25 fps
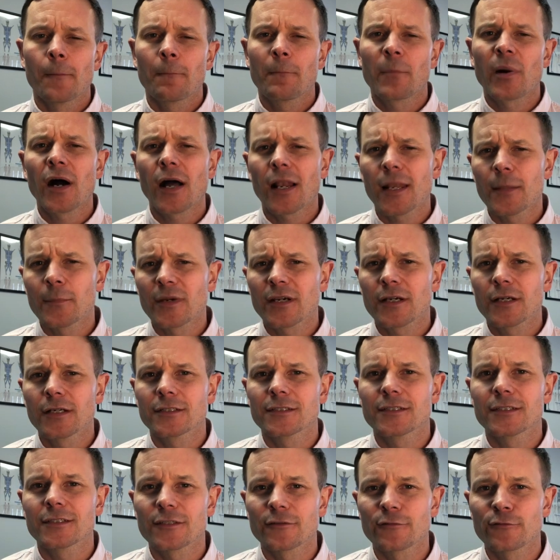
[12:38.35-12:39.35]
partly
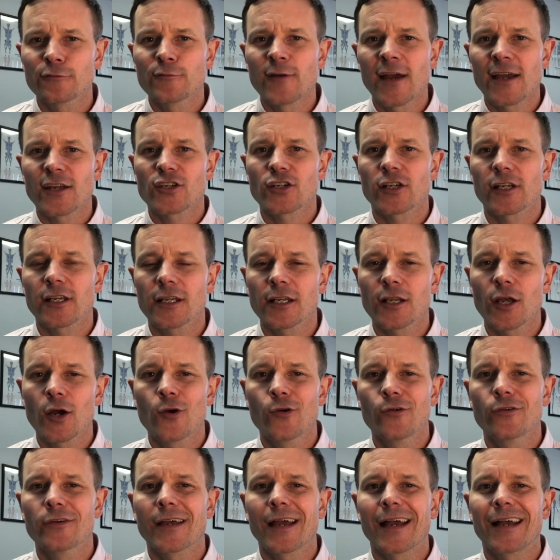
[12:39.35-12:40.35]
because it's affectionately
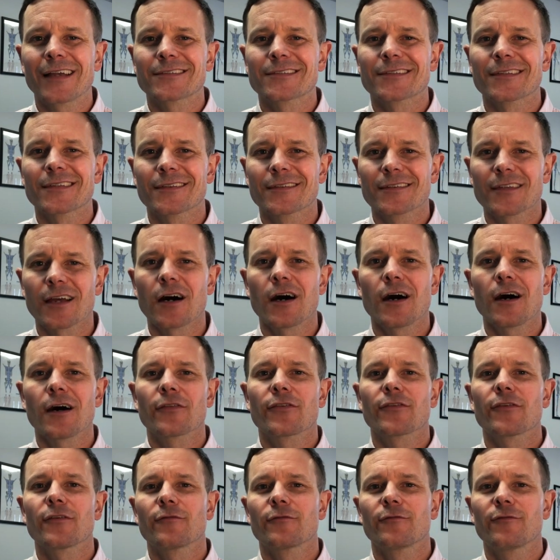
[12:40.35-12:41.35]
known as the
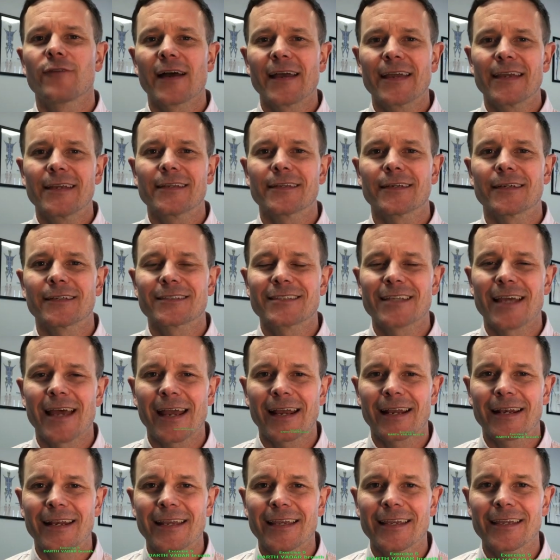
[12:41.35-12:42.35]
Darth Vader
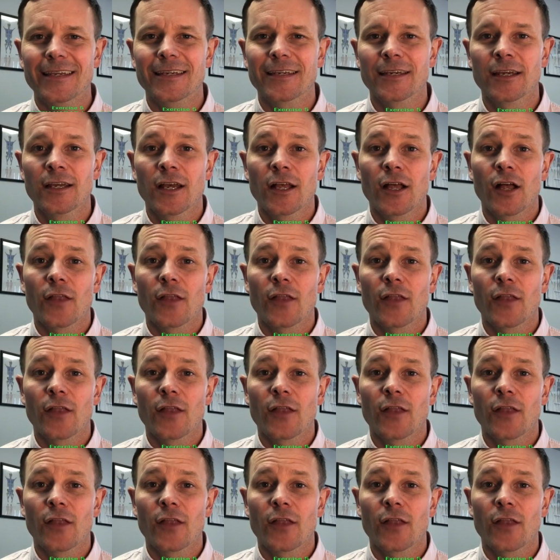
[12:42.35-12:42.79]
technique.